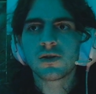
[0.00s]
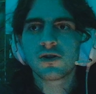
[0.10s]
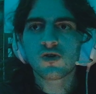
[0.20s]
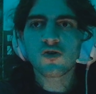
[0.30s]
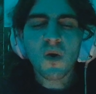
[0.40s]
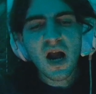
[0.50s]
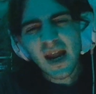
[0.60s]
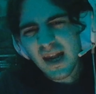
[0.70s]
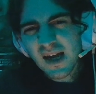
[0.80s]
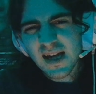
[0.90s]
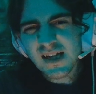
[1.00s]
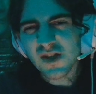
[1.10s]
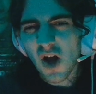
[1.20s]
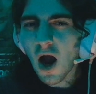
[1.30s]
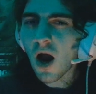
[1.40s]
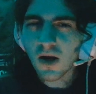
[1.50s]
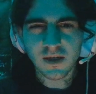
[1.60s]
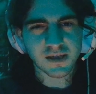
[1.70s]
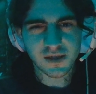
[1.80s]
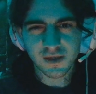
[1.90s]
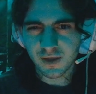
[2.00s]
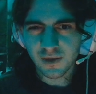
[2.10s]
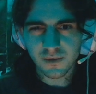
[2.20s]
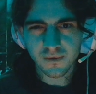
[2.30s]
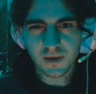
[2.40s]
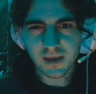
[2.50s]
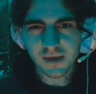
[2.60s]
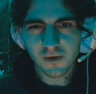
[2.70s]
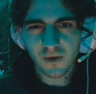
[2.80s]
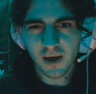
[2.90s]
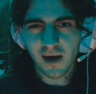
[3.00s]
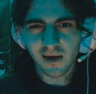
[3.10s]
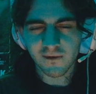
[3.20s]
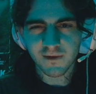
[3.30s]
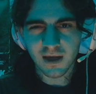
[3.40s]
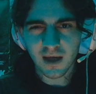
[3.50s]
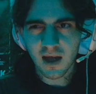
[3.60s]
trying his hardest to do his choreography.